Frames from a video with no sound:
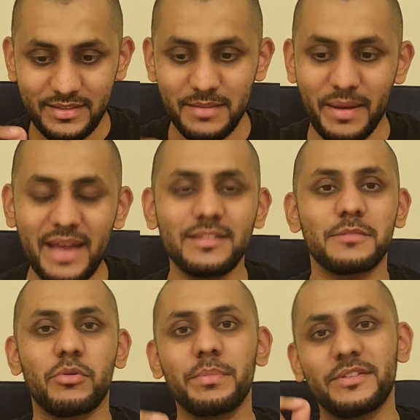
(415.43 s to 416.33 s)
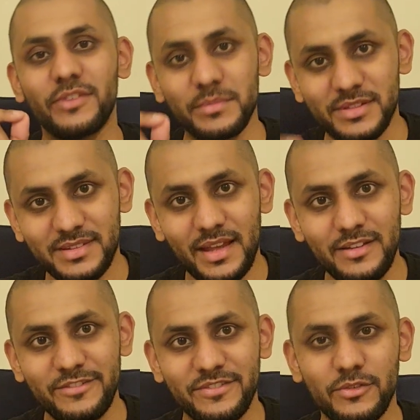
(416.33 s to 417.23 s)
he buying this property for
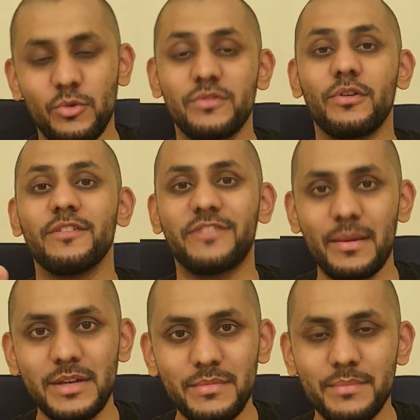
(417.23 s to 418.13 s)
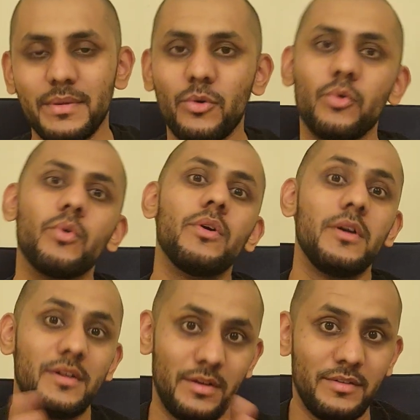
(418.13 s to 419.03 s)
himself or for a family member or
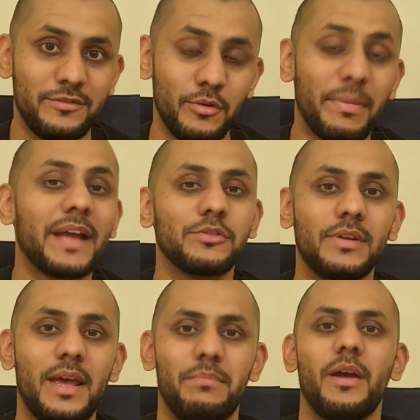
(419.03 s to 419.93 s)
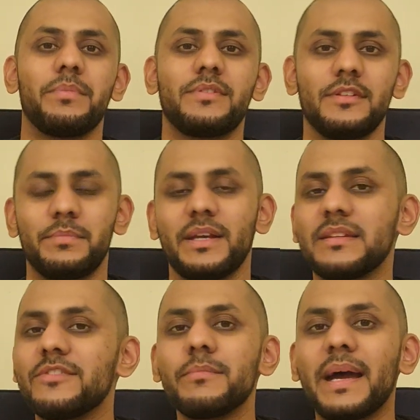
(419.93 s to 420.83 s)
for buy-to-let purposes?
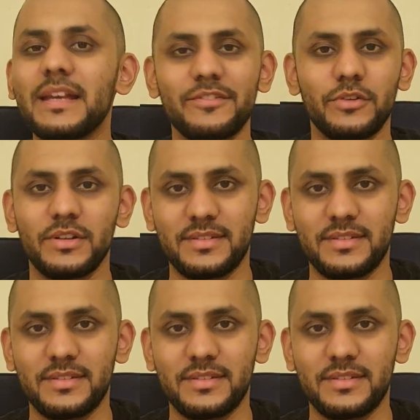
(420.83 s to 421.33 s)
Because if you're buying it for